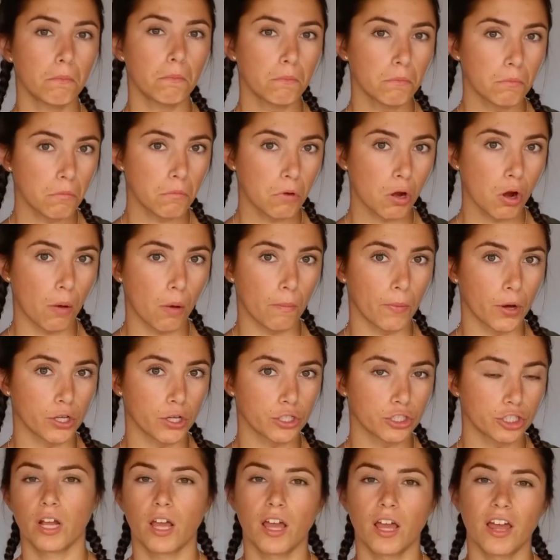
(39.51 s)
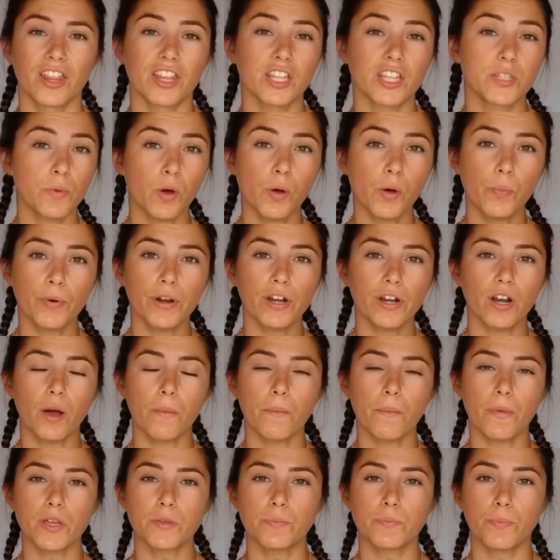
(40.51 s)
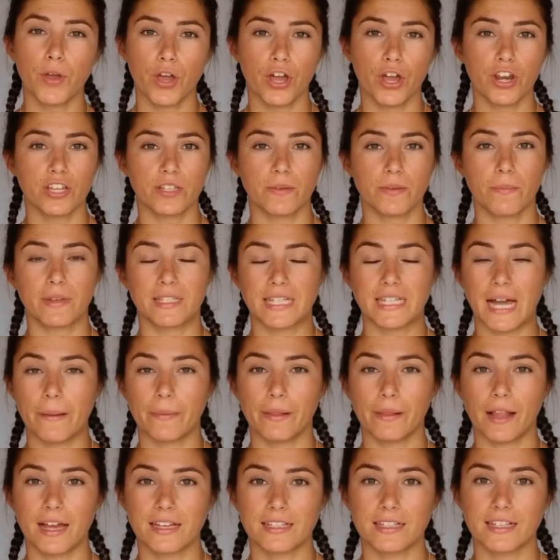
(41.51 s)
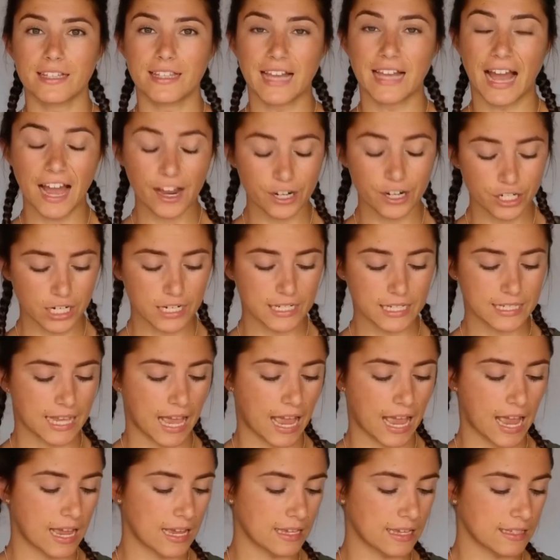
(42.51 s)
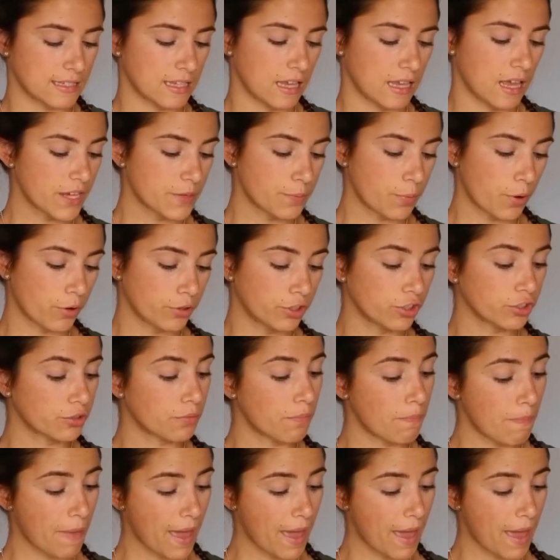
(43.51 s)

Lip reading: Not much. The small print on most burners and metabolizers actually says this product may